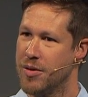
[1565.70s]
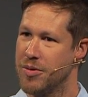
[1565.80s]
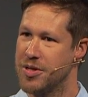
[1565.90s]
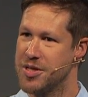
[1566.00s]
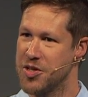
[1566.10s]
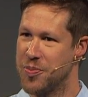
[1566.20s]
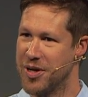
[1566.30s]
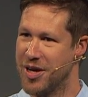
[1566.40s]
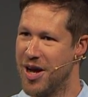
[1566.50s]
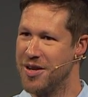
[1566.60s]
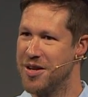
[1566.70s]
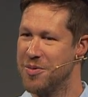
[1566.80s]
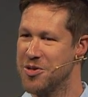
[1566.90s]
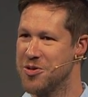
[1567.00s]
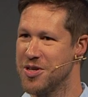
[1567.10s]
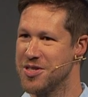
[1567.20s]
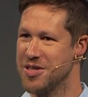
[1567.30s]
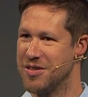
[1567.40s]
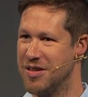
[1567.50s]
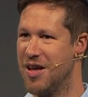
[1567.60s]
which says, But God demonstrates
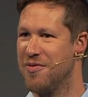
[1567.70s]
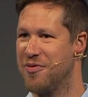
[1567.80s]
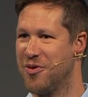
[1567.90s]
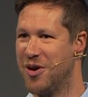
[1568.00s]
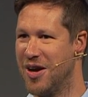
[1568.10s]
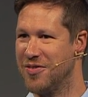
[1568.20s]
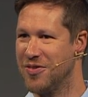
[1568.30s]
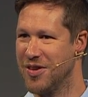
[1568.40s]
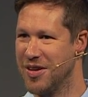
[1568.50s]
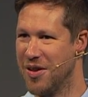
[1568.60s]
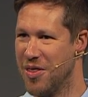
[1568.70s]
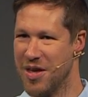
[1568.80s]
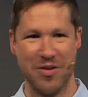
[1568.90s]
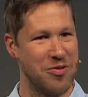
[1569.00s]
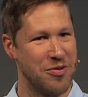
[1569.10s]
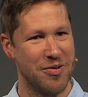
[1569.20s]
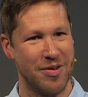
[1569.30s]
his love for us in this